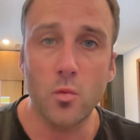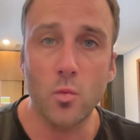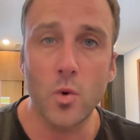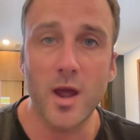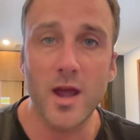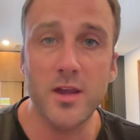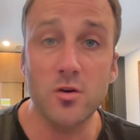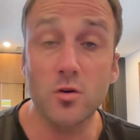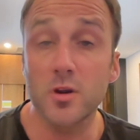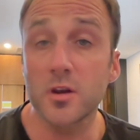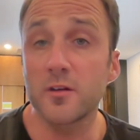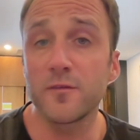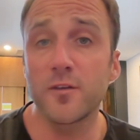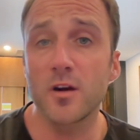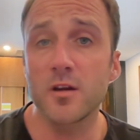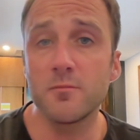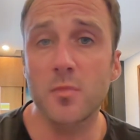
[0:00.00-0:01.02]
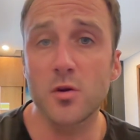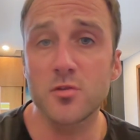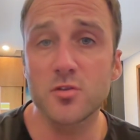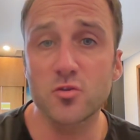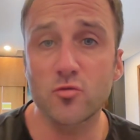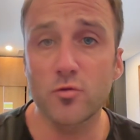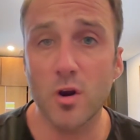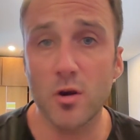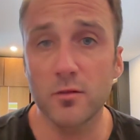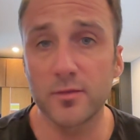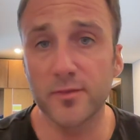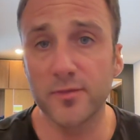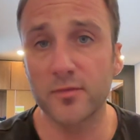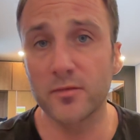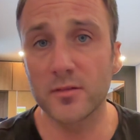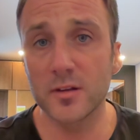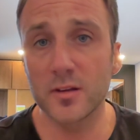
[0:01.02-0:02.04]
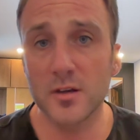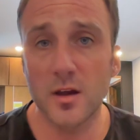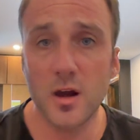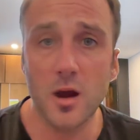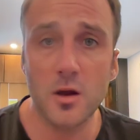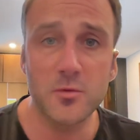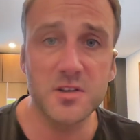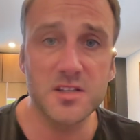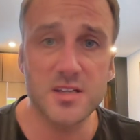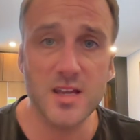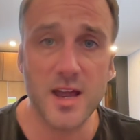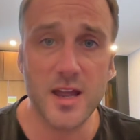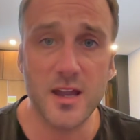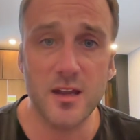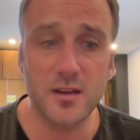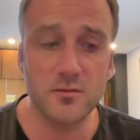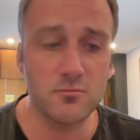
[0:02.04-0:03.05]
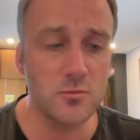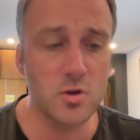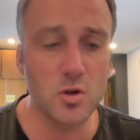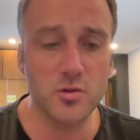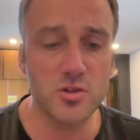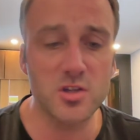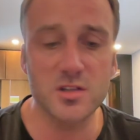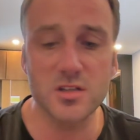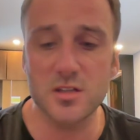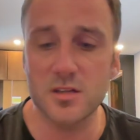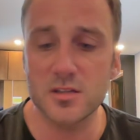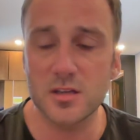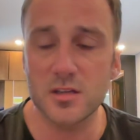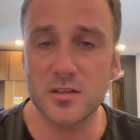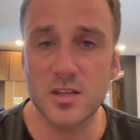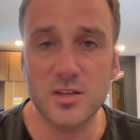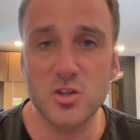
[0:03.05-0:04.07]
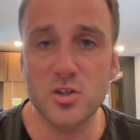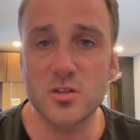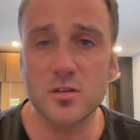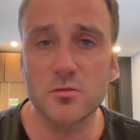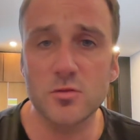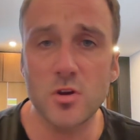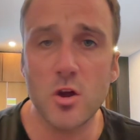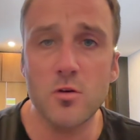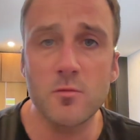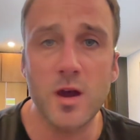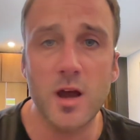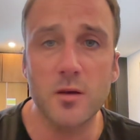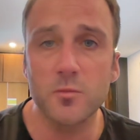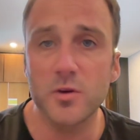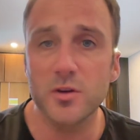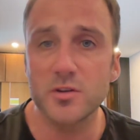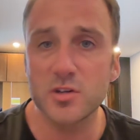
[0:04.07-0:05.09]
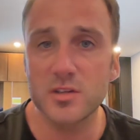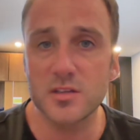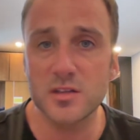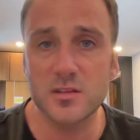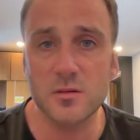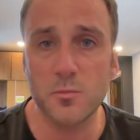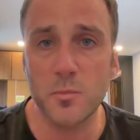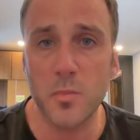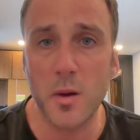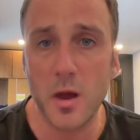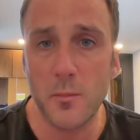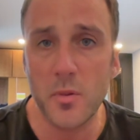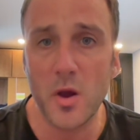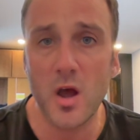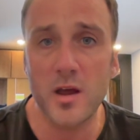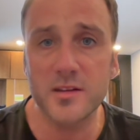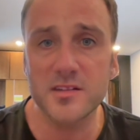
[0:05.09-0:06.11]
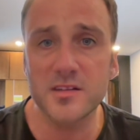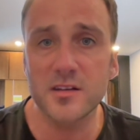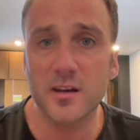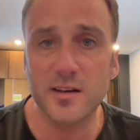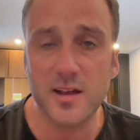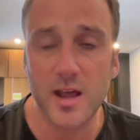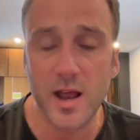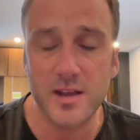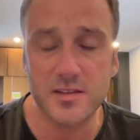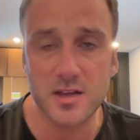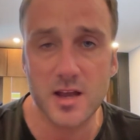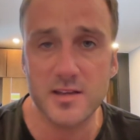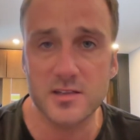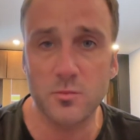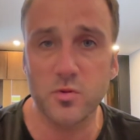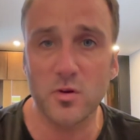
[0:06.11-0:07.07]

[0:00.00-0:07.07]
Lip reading: where you're going to find most growth, I would say, not just as a digital nomad, but just as a person and as a